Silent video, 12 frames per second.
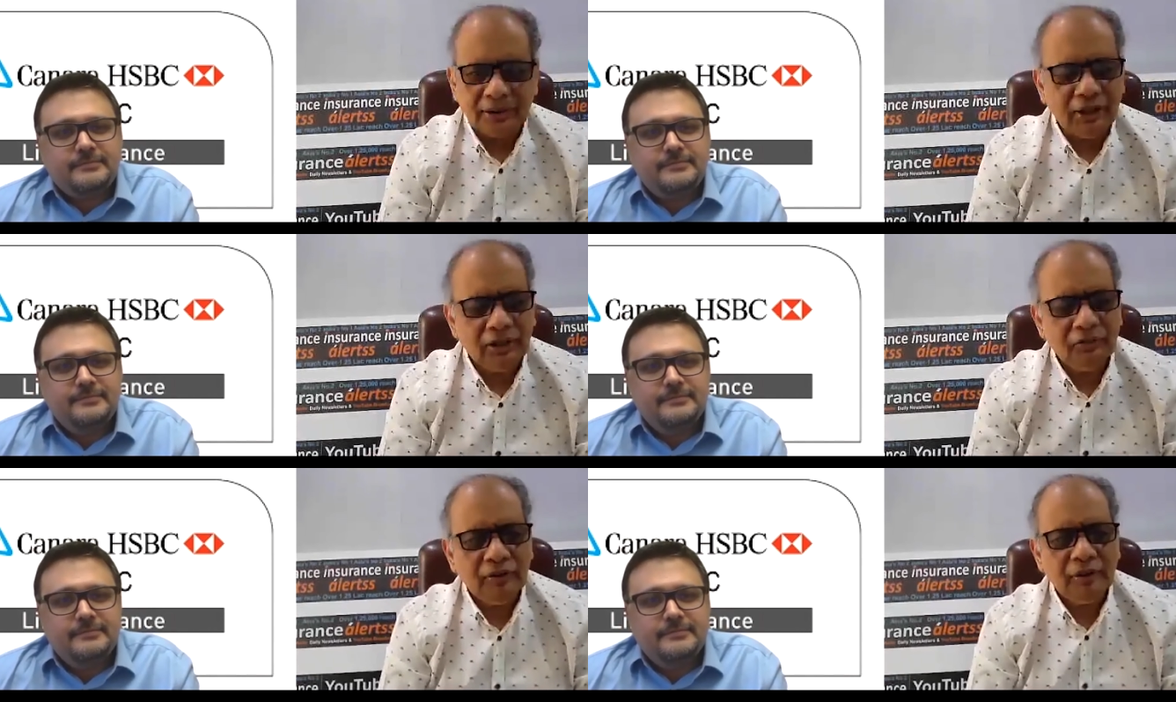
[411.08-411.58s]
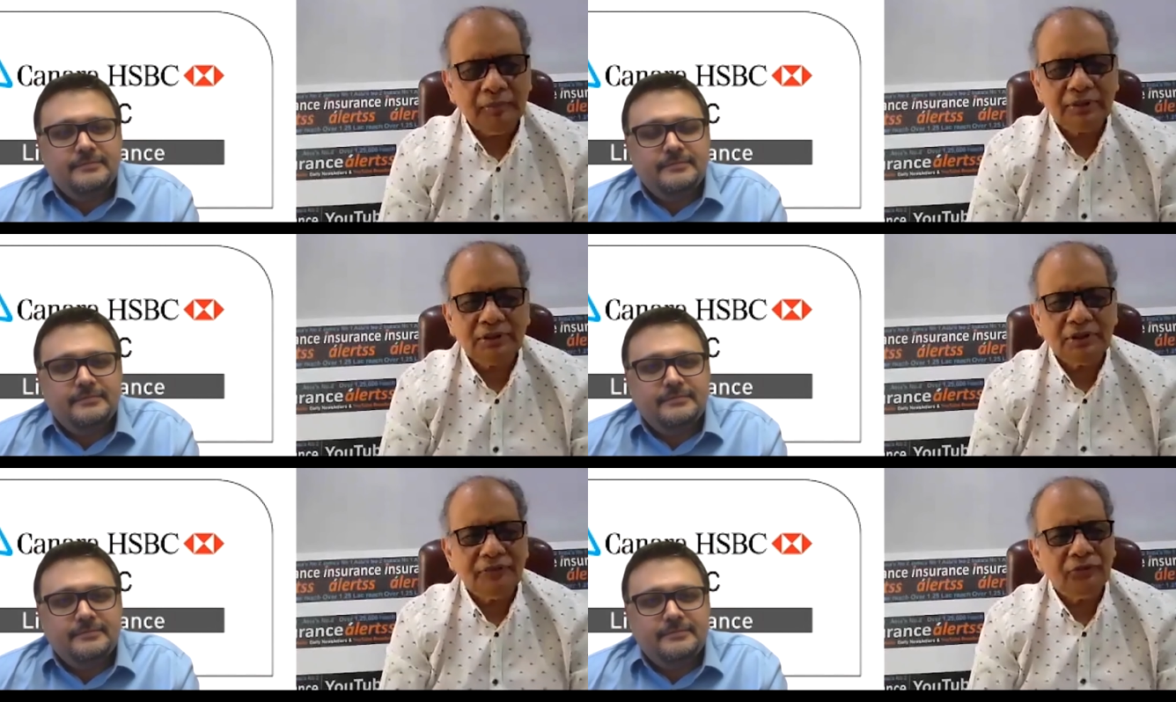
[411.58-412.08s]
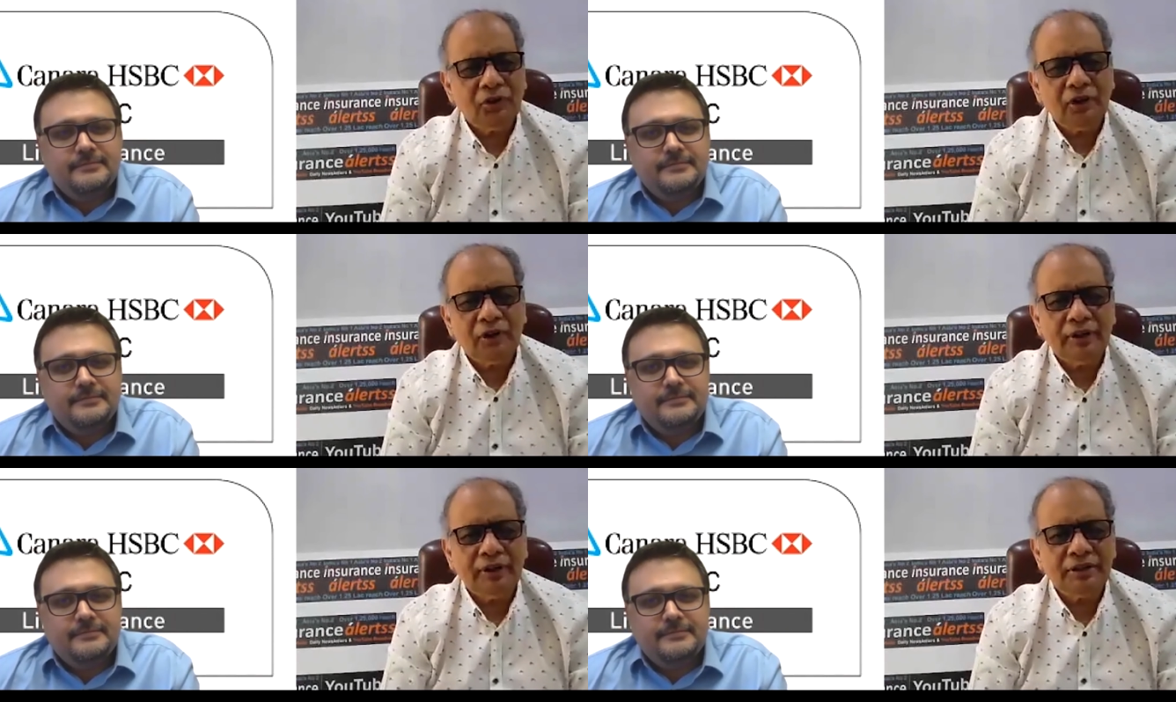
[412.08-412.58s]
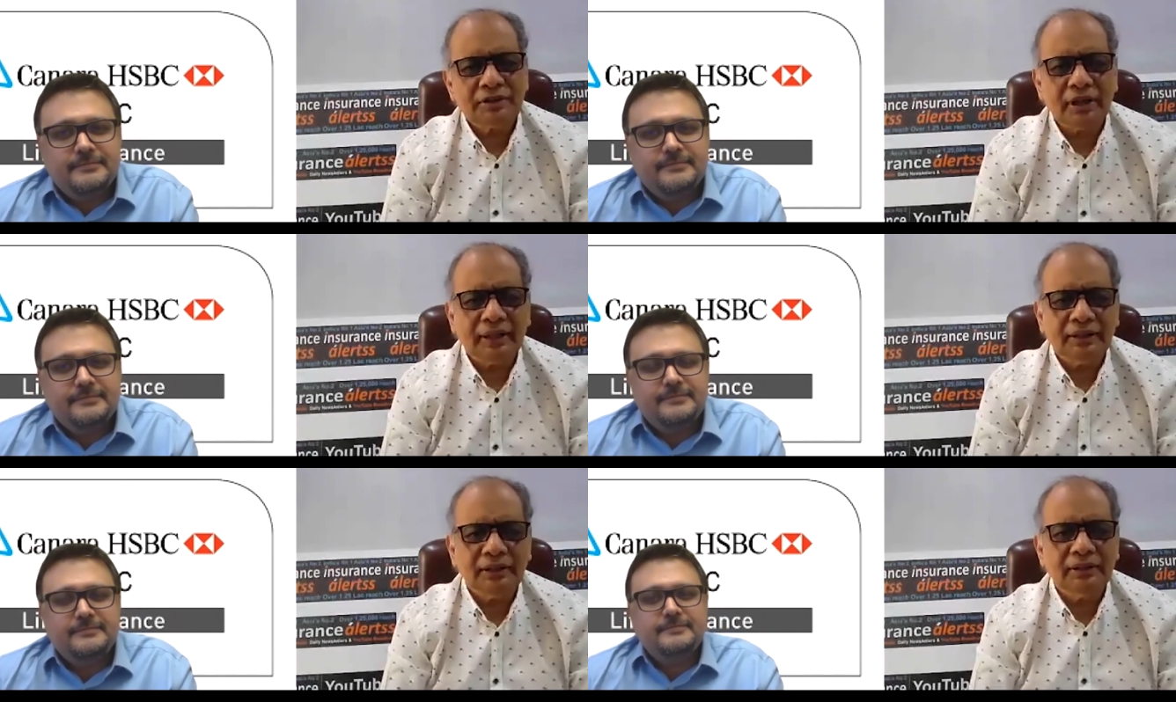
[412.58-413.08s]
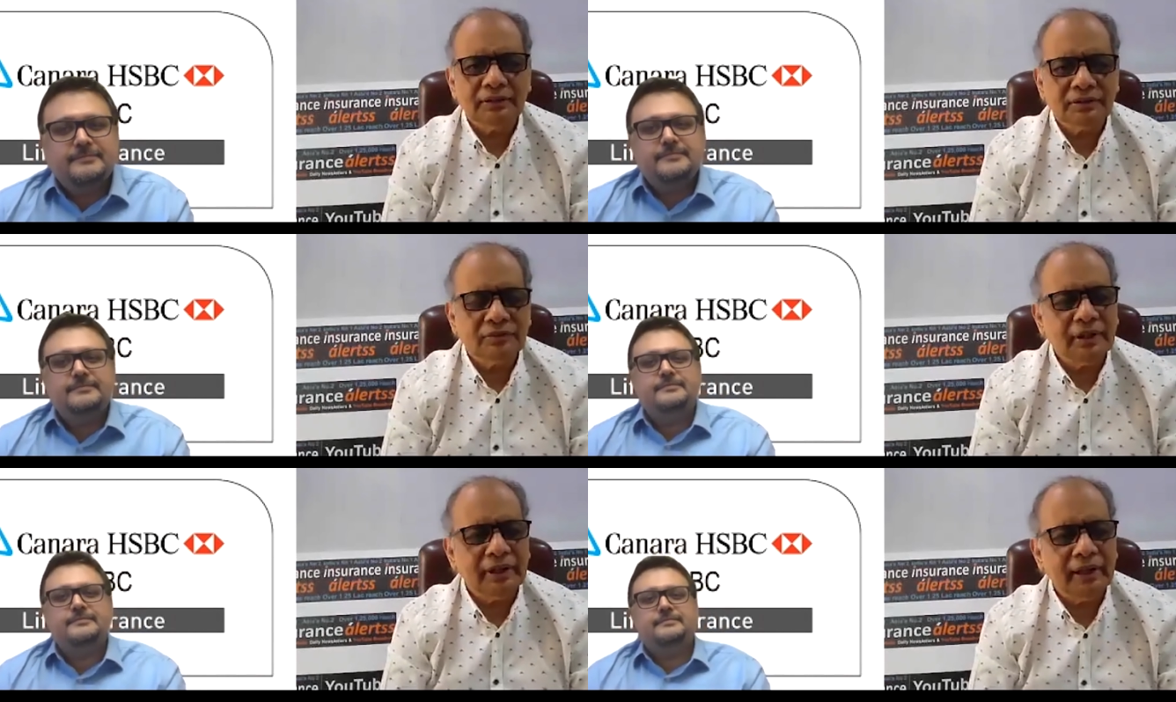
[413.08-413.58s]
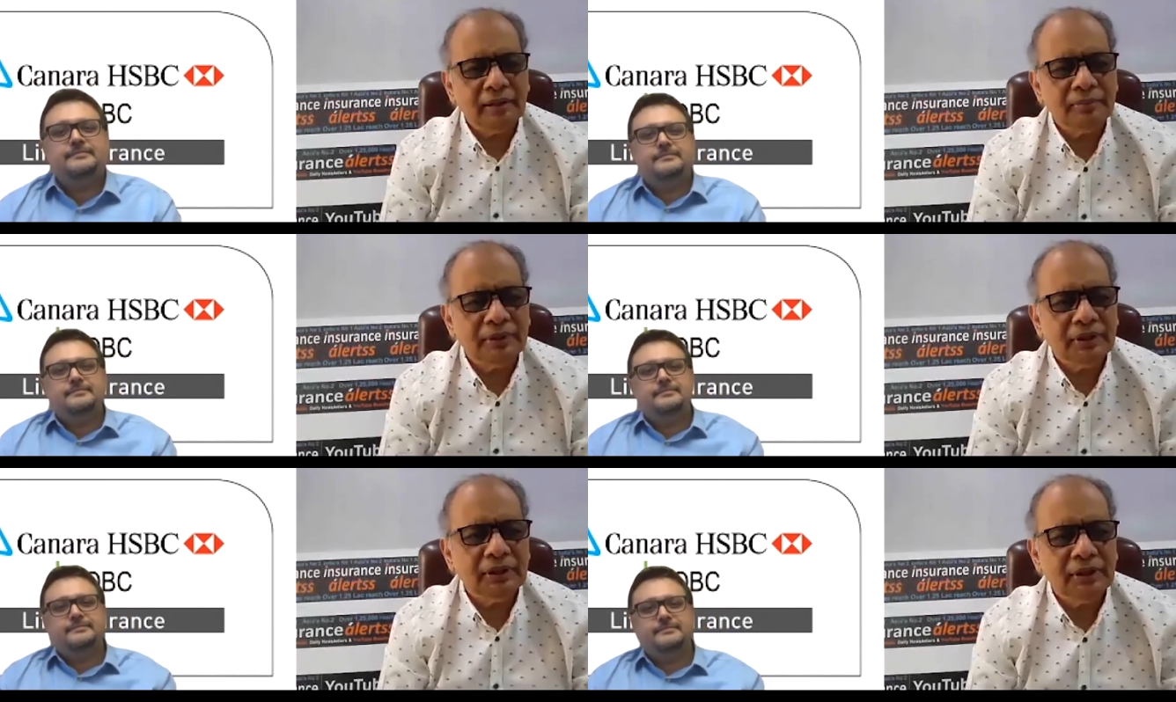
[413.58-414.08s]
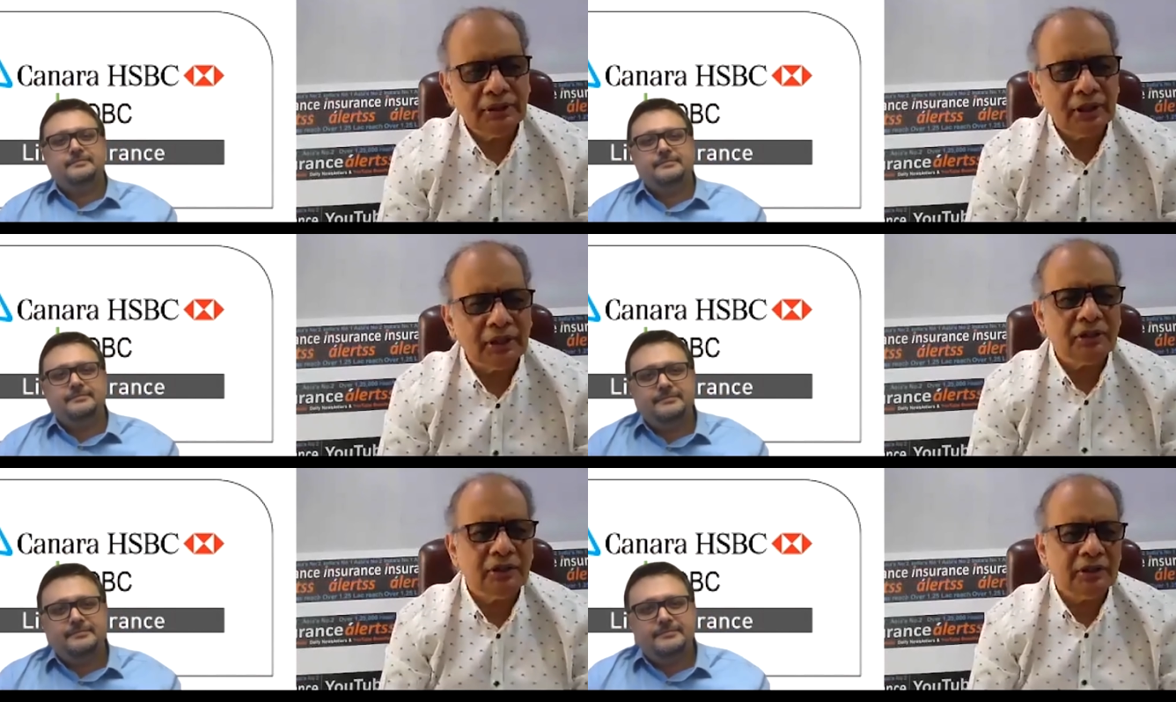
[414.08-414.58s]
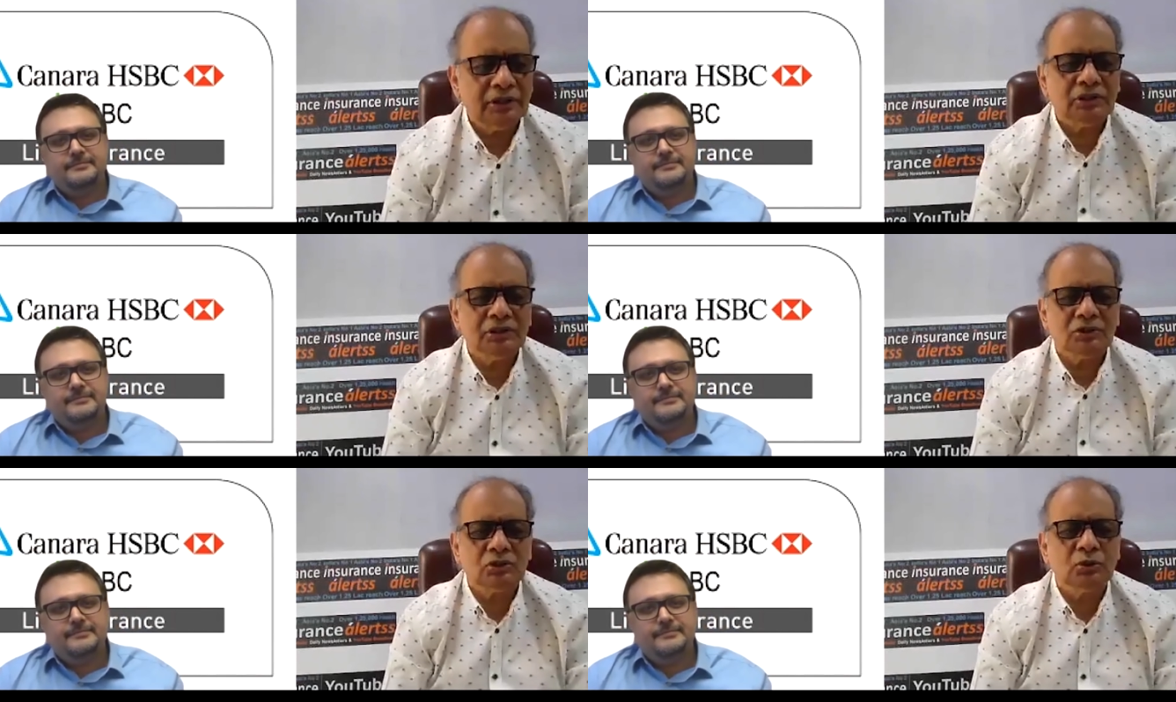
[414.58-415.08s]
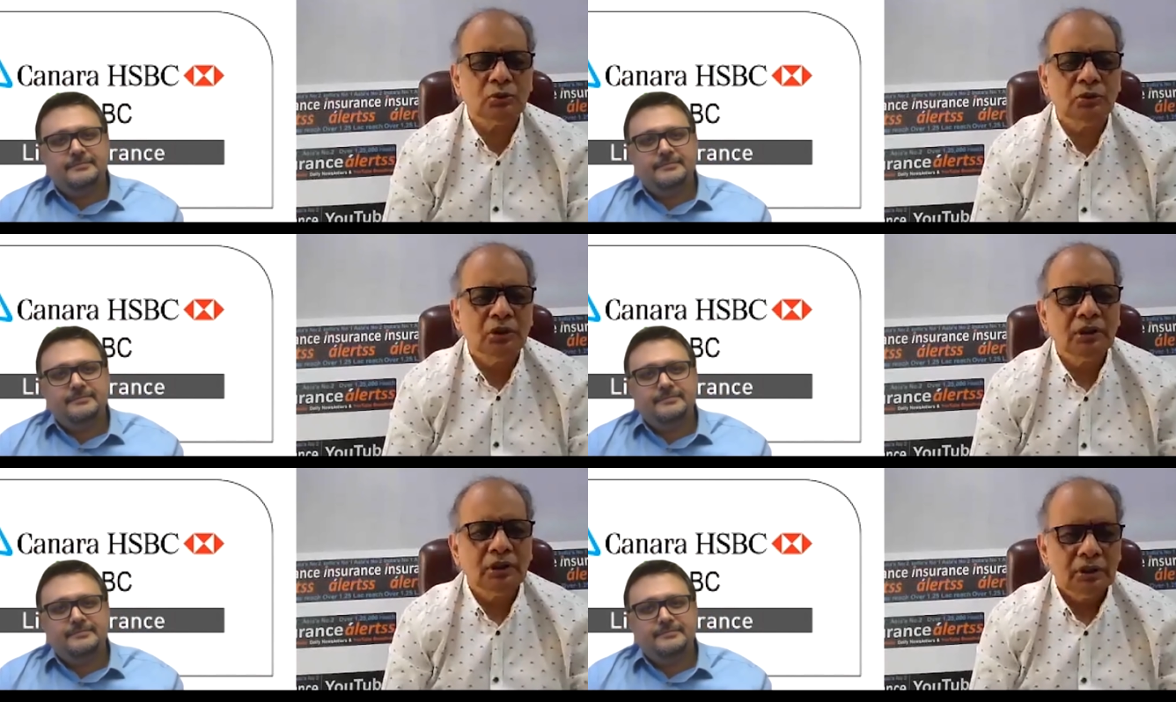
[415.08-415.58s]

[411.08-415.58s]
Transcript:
Speaker 1: Thank you very much, sir, for your advice. I think this will help the young generations to